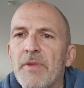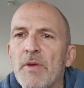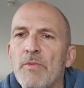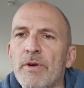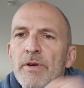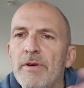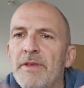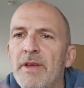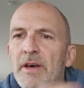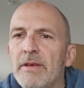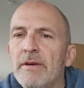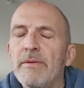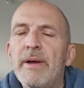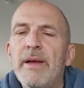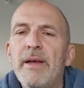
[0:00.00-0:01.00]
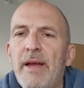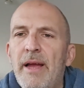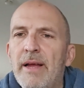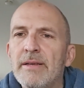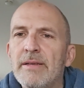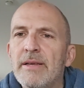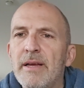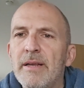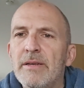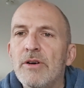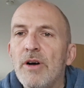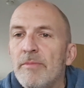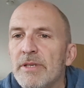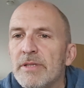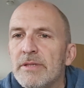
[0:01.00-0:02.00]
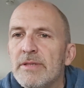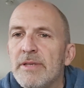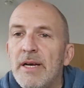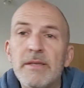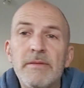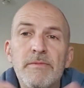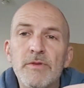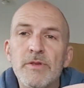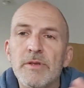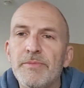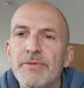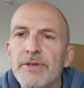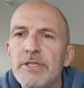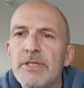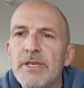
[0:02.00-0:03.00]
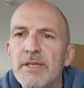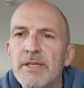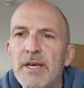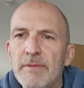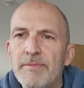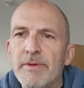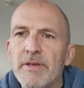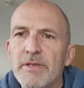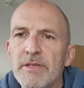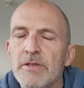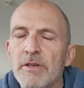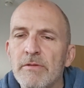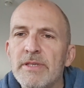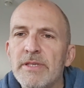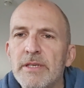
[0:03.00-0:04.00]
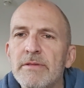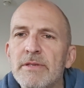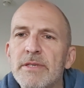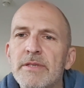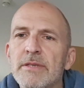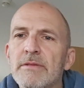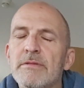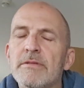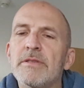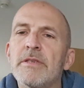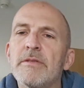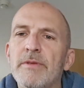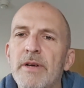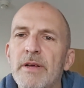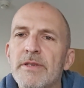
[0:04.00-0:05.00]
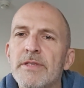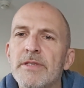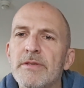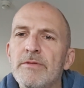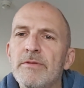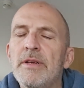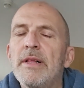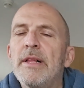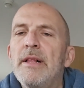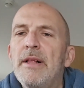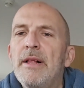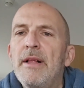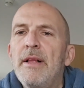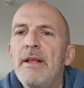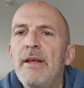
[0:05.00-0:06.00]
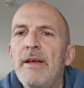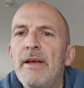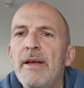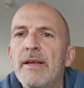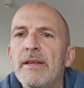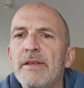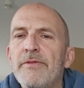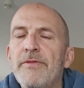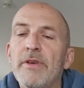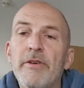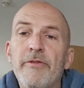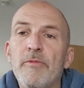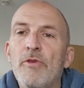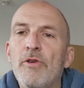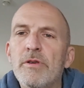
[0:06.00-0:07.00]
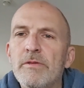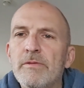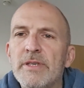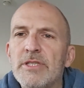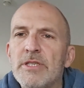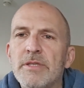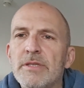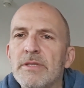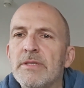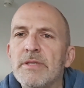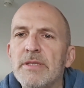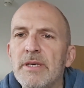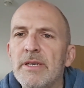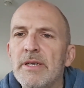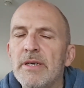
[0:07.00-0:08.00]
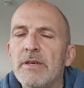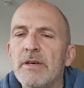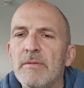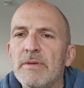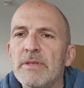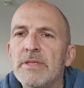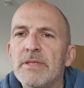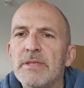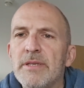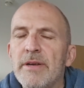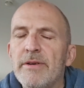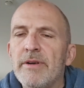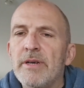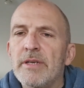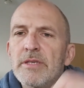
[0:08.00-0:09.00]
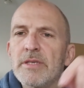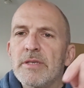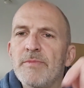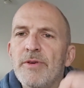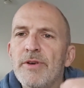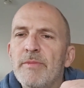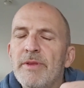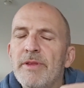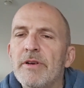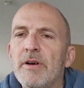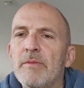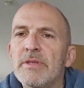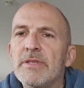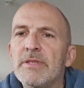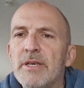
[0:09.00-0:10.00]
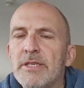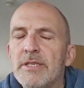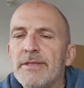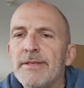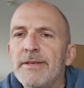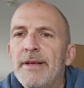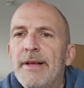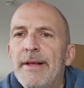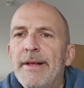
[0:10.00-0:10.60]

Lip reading: one or the other way and can comment on that. Would appreciate that, because it's always interesting to see what others do. And if you have more questions, comments, etc., just put them in the comment section,